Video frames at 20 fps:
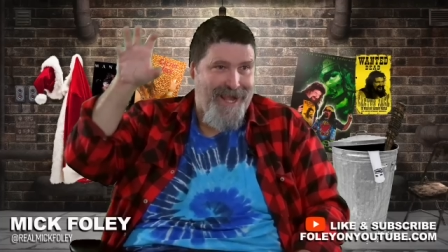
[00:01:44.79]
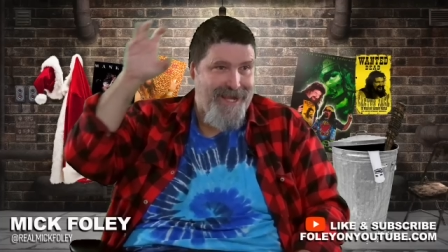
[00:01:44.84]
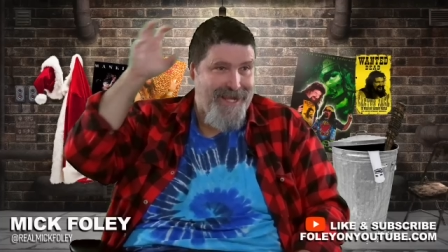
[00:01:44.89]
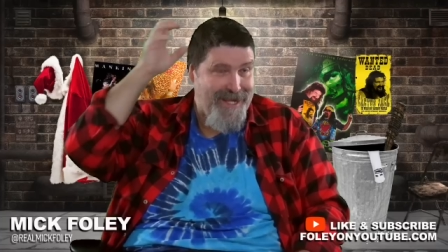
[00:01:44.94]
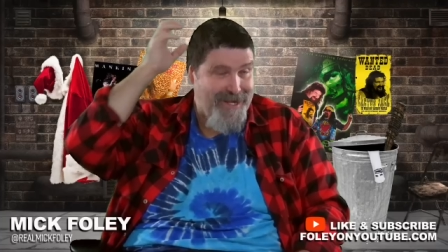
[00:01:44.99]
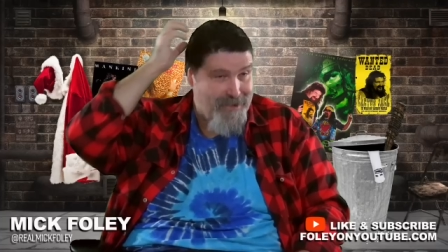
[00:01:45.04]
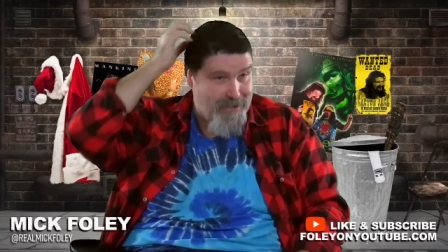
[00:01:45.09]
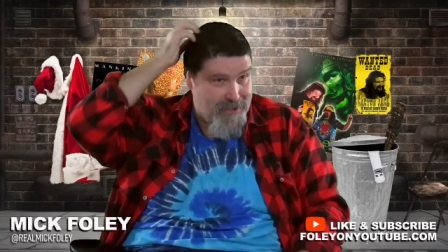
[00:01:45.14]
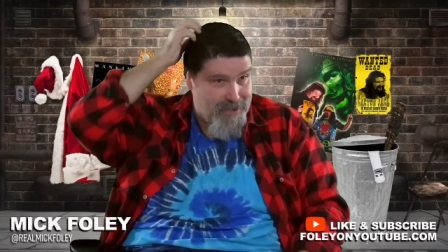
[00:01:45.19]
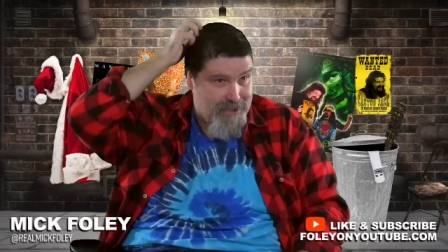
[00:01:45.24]

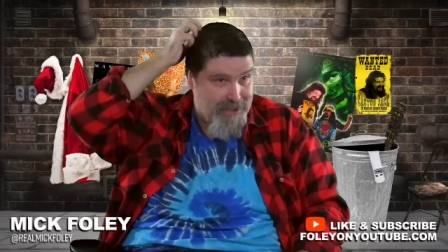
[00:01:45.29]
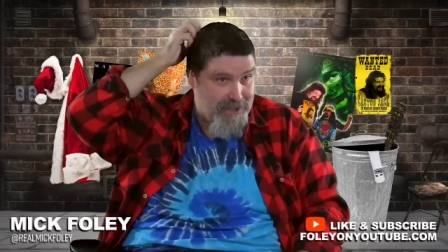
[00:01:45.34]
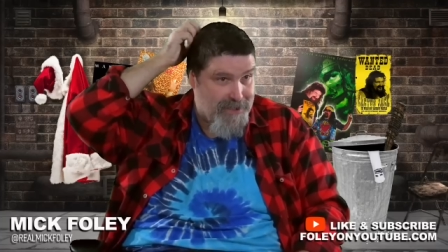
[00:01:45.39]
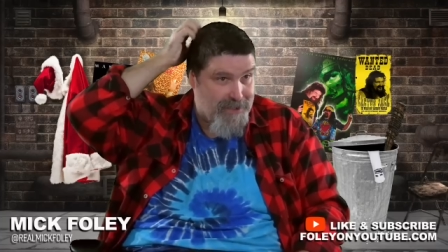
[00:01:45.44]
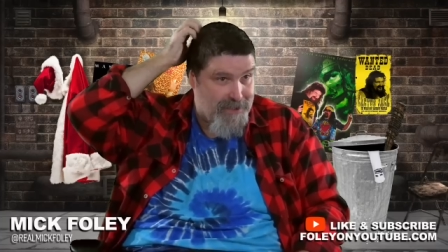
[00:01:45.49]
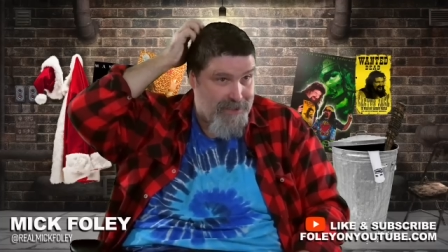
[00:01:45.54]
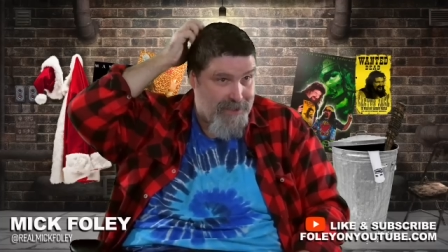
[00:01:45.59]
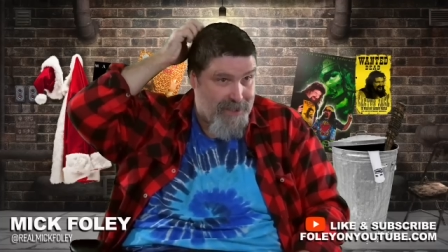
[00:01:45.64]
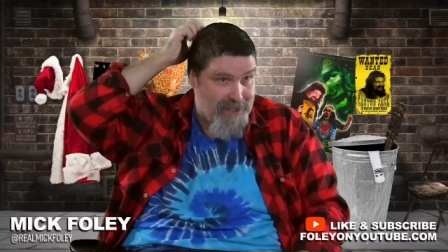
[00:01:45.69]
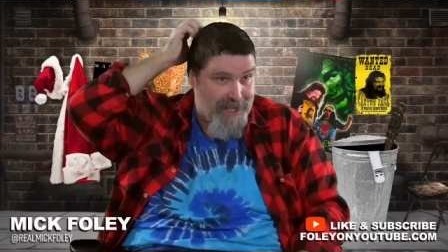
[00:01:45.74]
you know you,
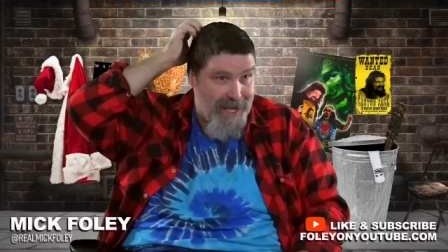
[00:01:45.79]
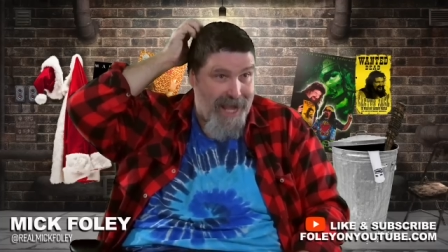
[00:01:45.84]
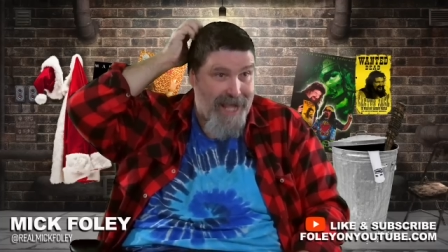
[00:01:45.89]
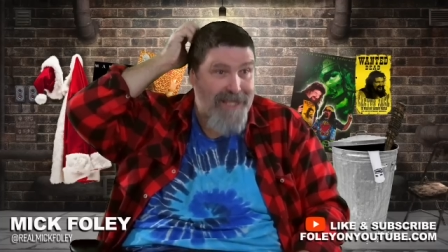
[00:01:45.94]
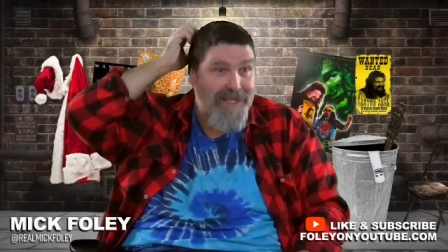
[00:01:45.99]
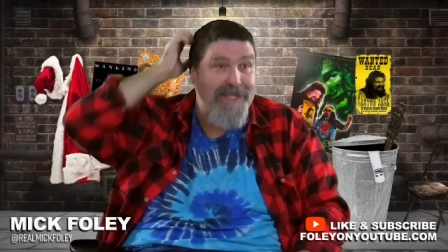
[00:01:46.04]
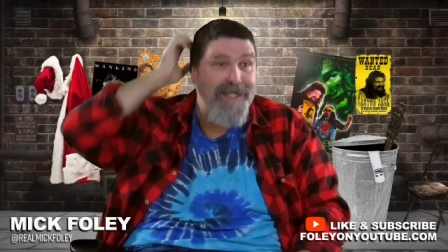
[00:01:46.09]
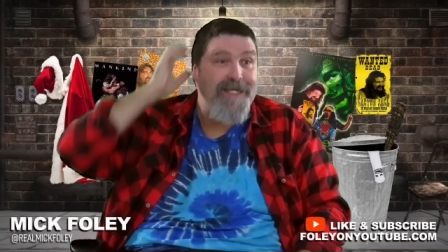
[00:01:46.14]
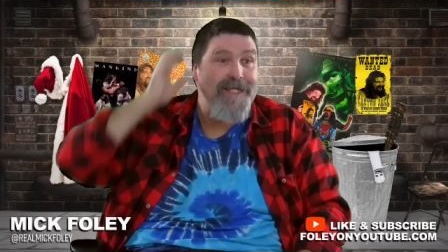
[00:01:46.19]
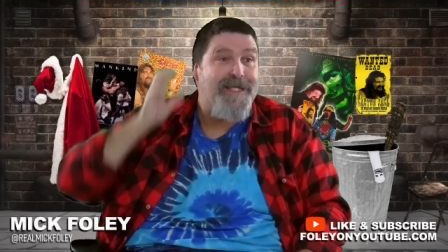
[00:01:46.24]
you, the
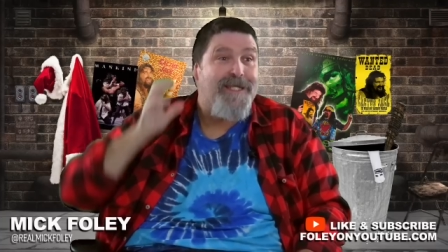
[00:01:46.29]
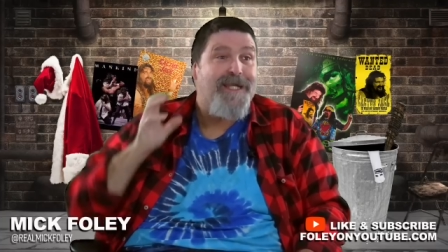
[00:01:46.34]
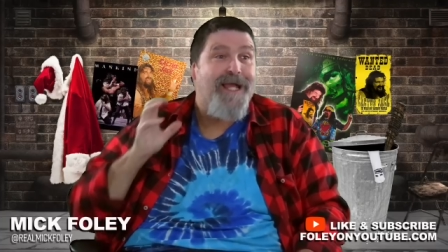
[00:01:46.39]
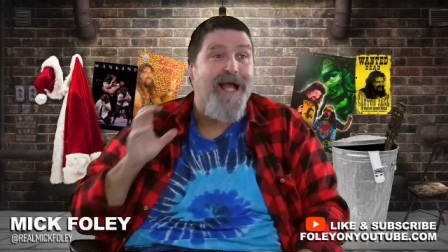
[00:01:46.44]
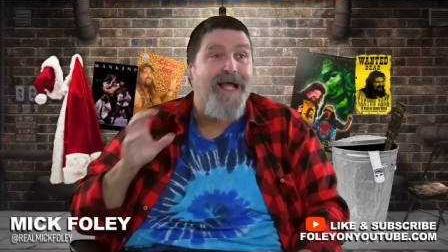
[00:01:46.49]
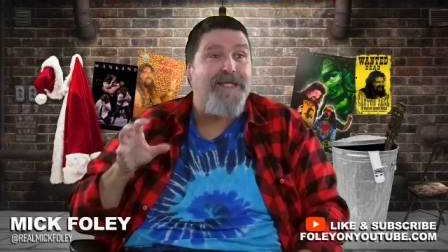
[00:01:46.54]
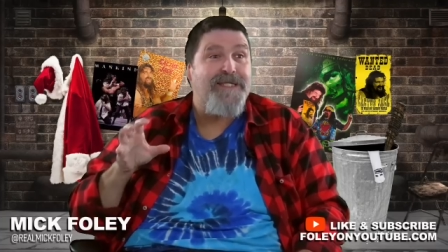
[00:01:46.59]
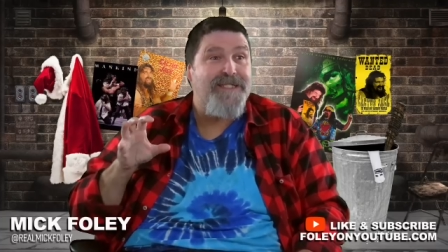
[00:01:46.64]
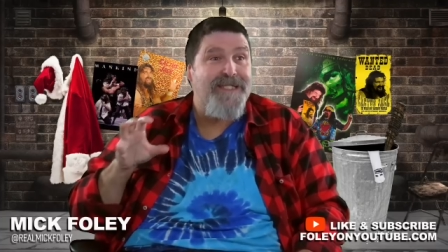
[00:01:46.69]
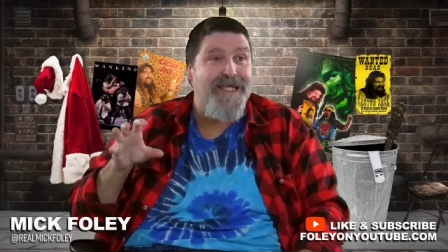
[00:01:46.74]
con the
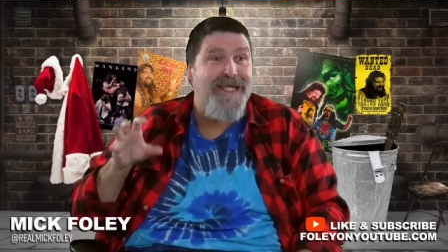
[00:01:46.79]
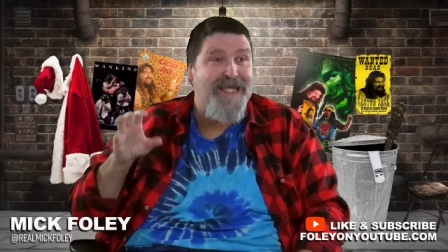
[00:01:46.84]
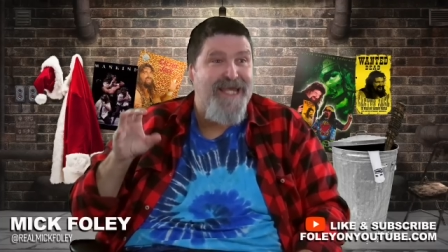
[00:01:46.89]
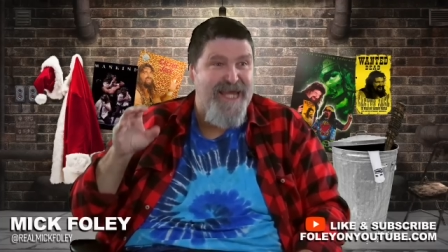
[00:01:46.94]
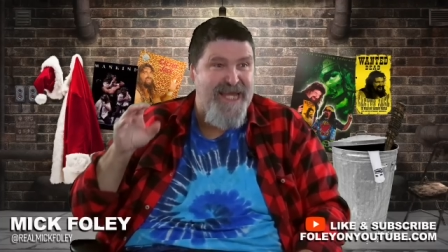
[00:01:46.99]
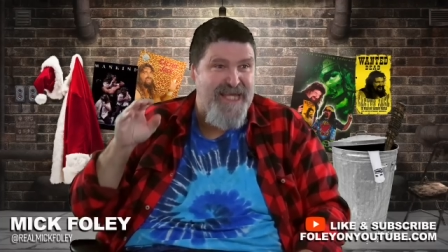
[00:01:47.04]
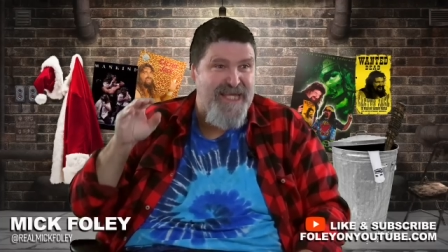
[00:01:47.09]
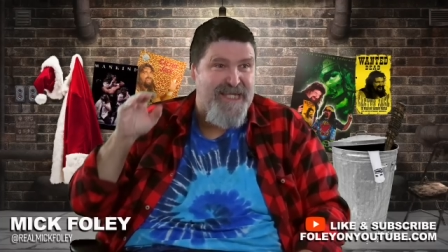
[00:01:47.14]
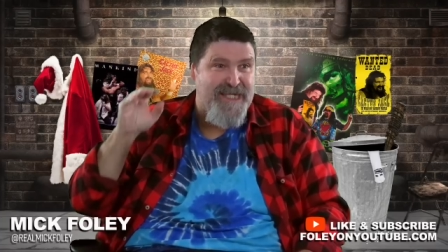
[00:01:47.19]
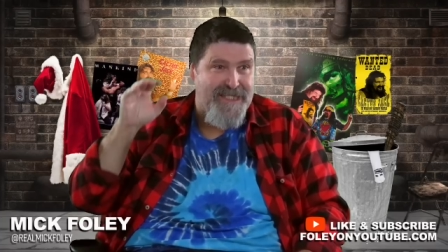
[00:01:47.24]
constant
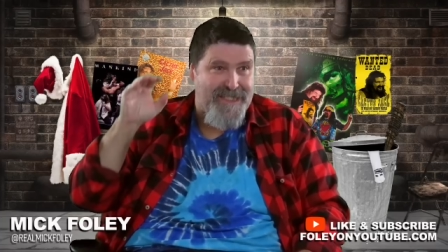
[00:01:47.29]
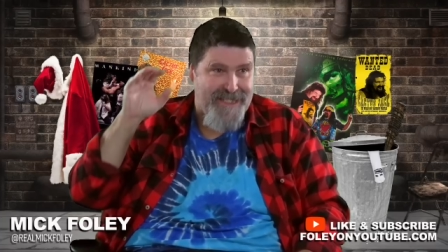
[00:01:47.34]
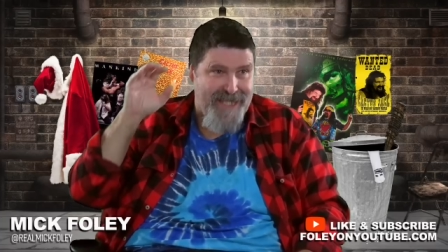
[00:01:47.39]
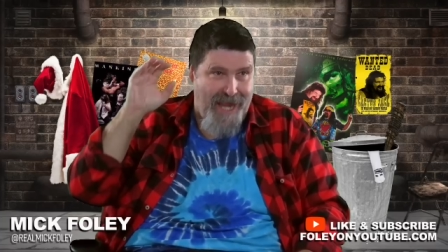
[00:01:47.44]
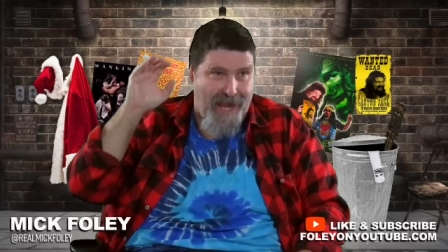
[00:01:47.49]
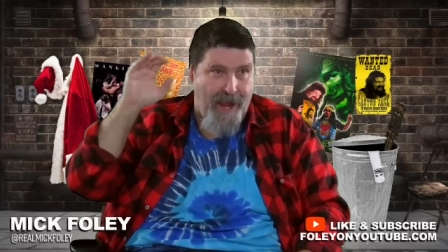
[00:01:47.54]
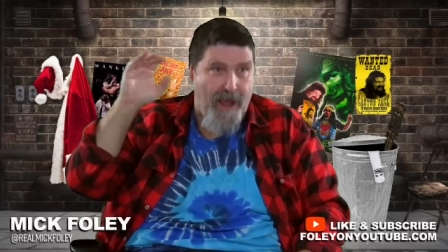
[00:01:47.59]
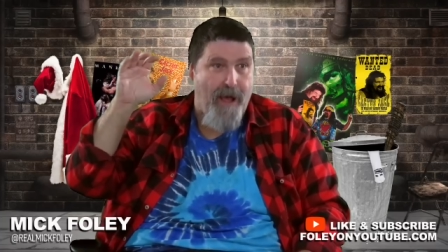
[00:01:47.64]
need to stay